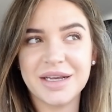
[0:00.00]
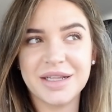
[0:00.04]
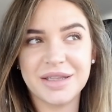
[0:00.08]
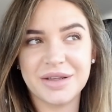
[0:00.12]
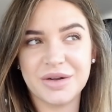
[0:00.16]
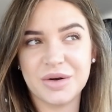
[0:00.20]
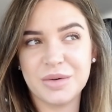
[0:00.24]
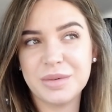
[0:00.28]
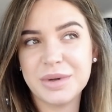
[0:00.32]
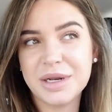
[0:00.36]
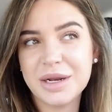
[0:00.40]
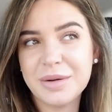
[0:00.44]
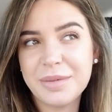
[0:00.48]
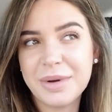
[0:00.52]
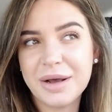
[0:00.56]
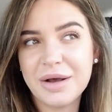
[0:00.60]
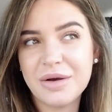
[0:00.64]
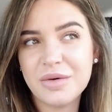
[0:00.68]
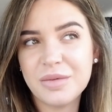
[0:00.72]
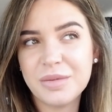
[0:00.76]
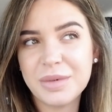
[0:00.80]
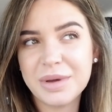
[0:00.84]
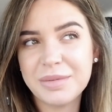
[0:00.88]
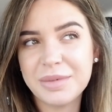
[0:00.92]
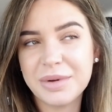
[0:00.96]
a little bit
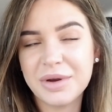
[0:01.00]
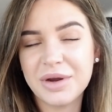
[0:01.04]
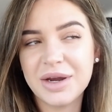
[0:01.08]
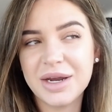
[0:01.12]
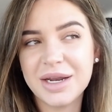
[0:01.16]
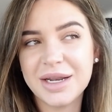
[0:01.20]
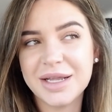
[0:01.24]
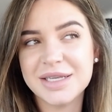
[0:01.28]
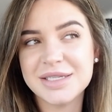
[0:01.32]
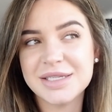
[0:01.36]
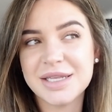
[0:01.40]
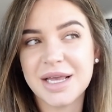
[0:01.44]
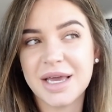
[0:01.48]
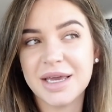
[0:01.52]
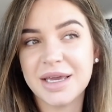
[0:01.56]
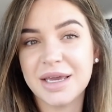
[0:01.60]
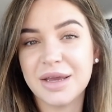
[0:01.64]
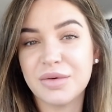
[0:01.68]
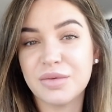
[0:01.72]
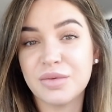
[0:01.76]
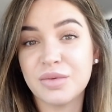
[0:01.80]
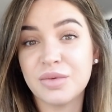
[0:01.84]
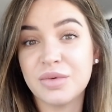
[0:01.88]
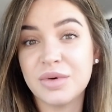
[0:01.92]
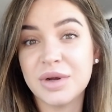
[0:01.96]
about my period is that I
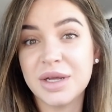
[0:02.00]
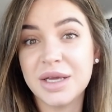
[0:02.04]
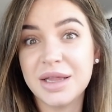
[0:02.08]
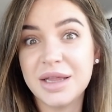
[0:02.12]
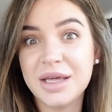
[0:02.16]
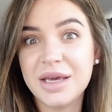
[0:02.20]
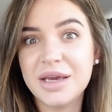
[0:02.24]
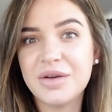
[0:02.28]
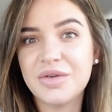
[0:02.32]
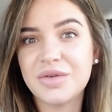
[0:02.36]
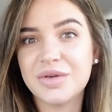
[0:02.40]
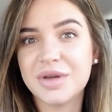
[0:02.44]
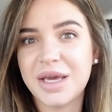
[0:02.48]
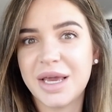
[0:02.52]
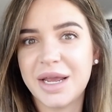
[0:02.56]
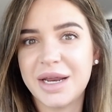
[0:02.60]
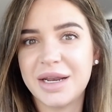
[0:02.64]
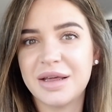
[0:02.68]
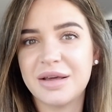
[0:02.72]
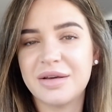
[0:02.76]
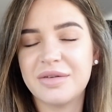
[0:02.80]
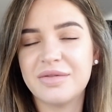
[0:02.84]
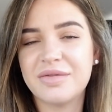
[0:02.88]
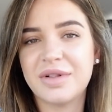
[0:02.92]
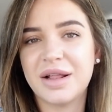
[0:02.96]
get really
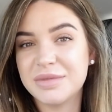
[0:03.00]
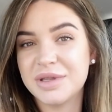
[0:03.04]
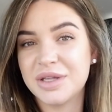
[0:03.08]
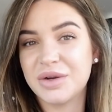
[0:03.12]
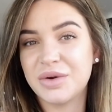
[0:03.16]
creative.